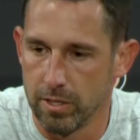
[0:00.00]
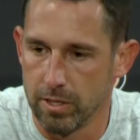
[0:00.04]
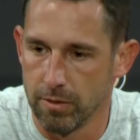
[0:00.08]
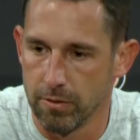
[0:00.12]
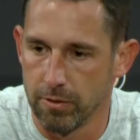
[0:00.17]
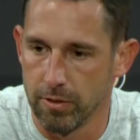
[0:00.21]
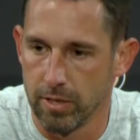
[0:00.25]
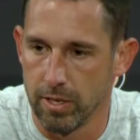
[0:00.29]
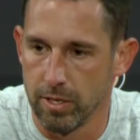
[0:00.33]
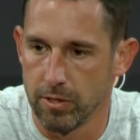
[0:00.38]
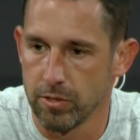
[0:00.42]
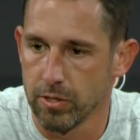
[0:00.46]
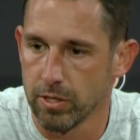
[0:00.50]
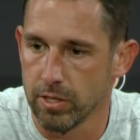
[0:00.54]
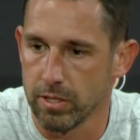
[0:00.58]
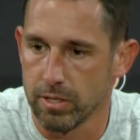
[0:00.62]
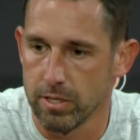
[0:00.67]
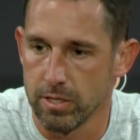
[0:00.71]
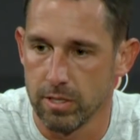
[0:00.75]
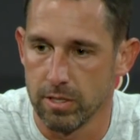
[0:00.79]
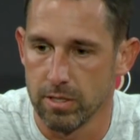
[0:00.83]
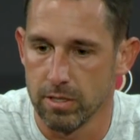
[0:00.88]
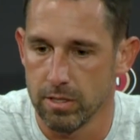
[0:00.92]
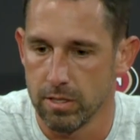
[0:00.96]
different
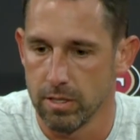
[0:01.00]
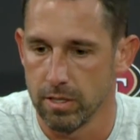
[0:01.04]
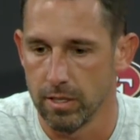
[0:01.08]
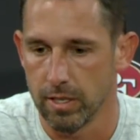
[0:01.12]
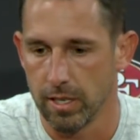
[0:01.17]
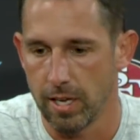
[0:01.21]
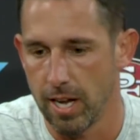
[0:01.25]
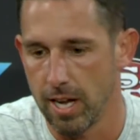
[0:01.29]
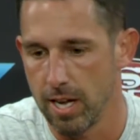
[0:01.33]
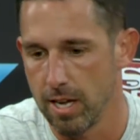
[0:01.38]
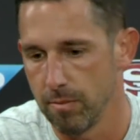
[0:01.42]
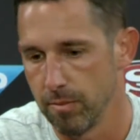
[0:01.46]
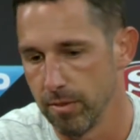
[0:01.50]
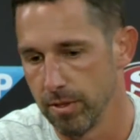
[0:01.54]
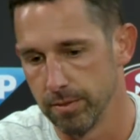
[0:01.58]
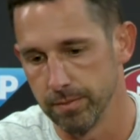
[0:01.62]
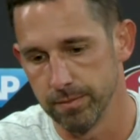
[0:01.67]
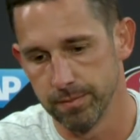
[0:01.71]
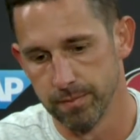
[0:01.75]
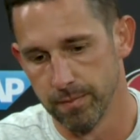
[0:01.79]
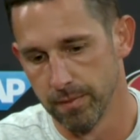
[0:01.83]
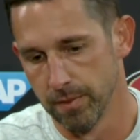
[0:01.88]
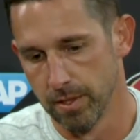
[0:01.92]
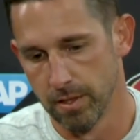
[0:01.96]
intricacies to a game
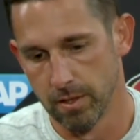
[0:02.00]
and